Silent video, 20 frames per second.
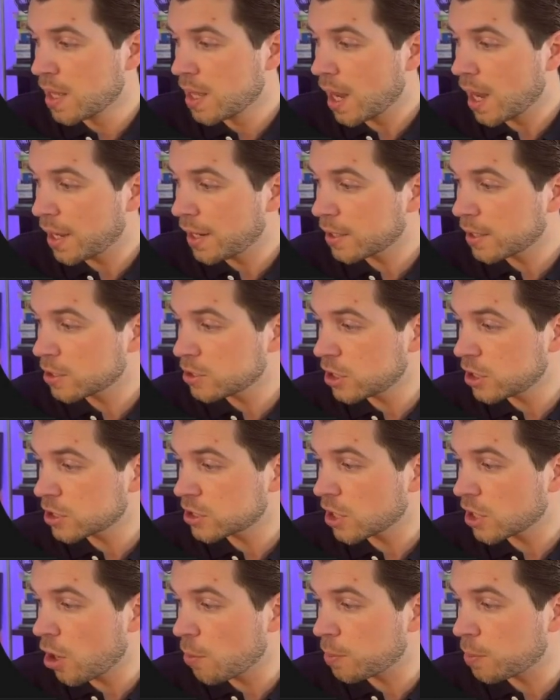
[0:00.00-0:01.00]
And I can just
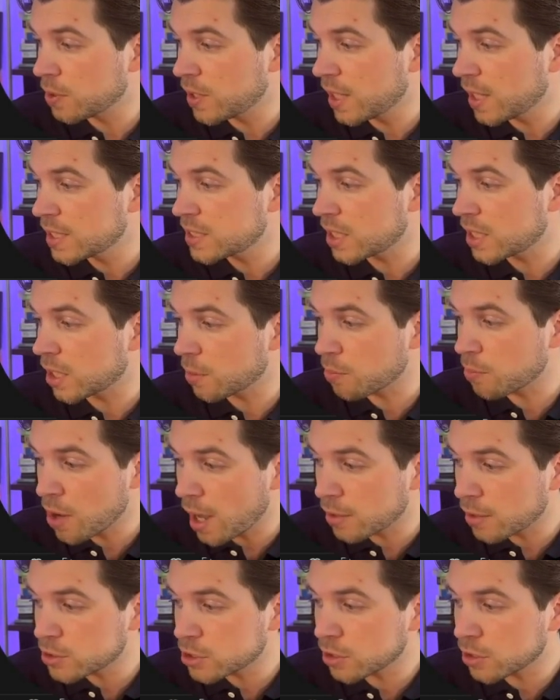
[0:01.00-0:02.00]
open this in a
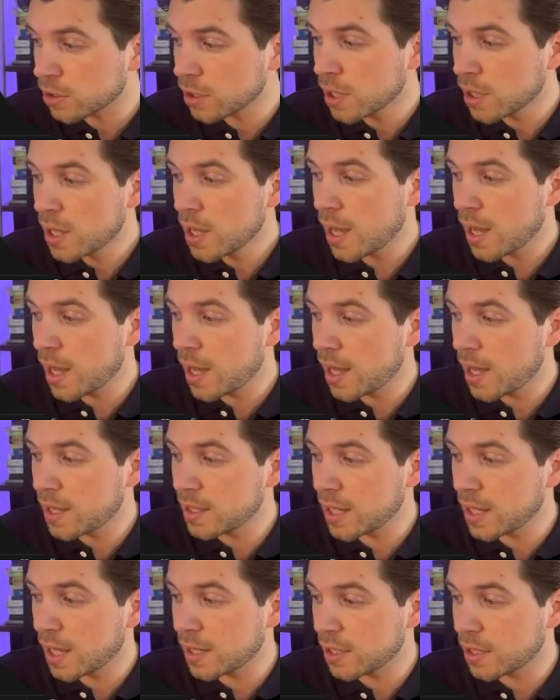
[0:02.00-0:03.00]
browser, and
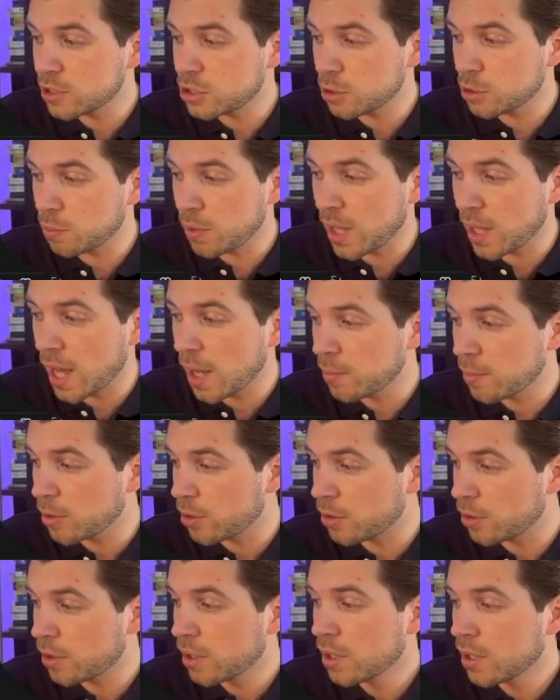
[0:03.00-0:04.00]
then I should be
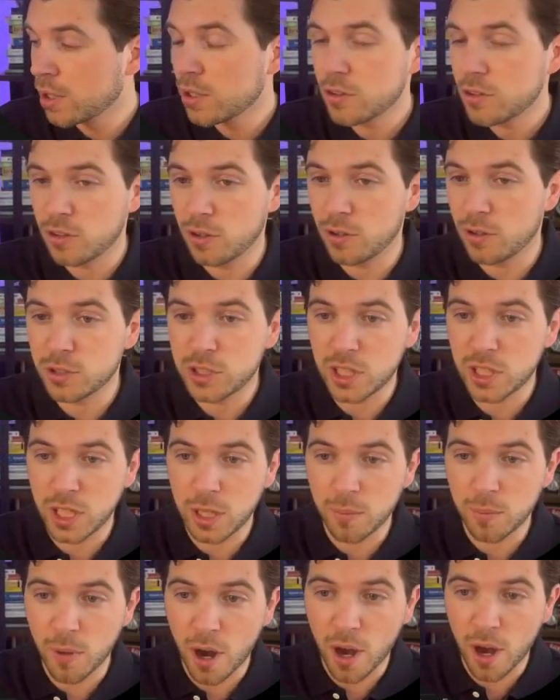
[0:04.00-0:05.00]
able to see
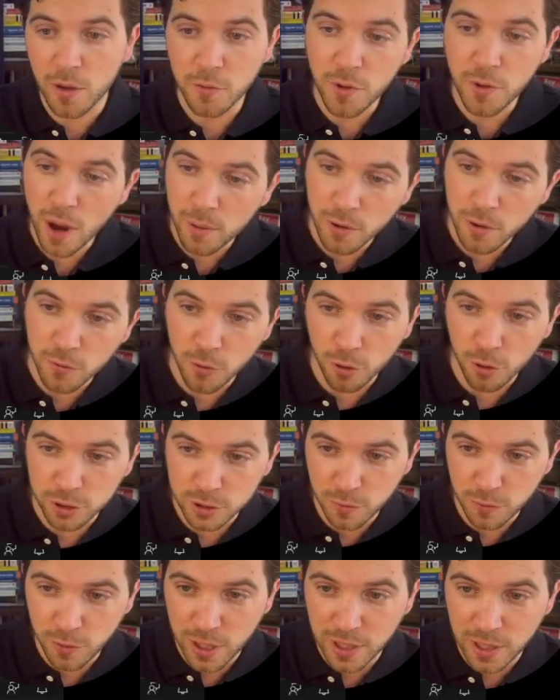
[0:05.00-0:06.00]
my very
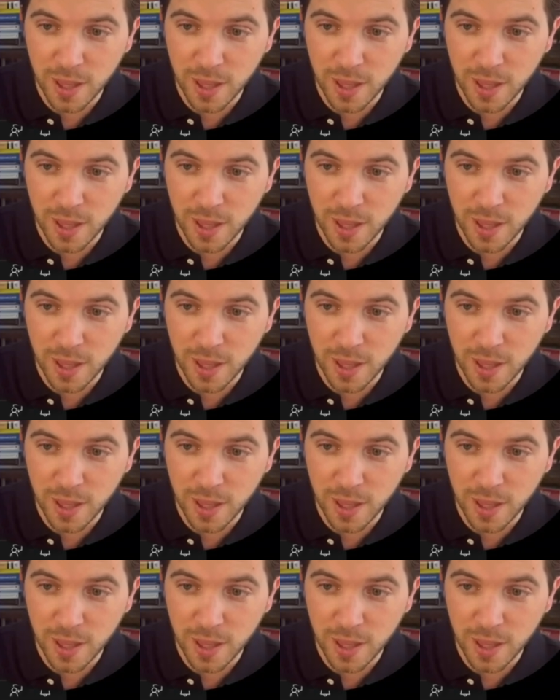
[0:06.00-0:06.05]
first Vite